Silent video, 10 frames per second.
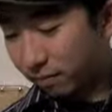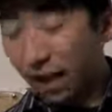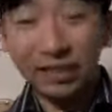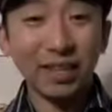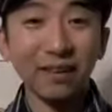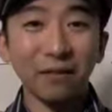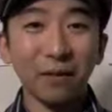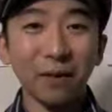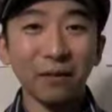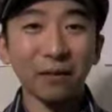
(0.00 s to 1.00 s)
that's it
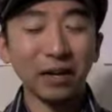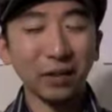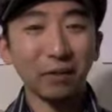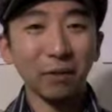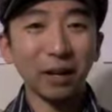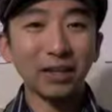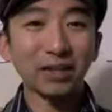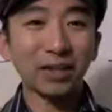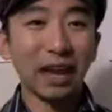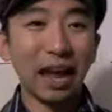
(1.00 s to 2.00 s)
for racial
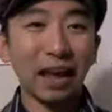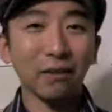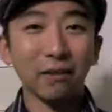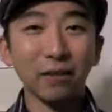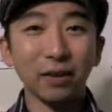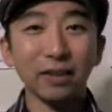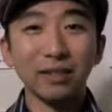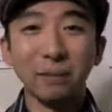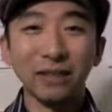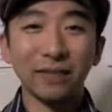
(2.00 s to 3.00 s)
formation and for the
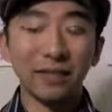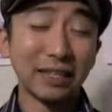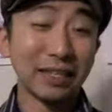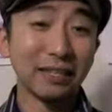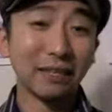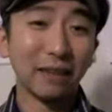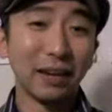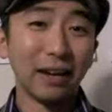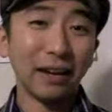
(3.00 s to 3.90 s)
specificities of